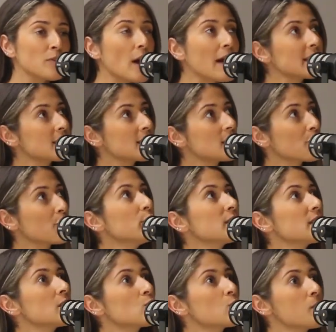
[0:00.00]
I guess the difference
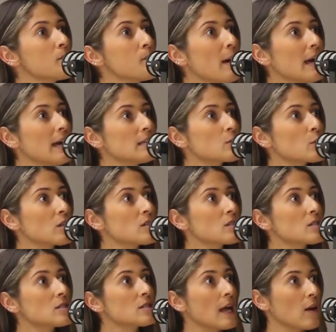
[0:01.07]
is with me is
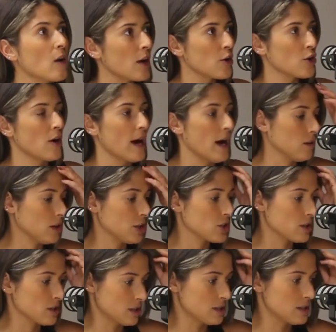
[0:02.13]
because, and I don't know how Lush
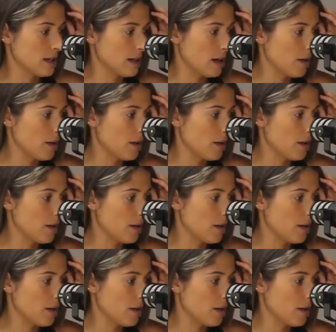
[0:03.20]
Sucks has done it.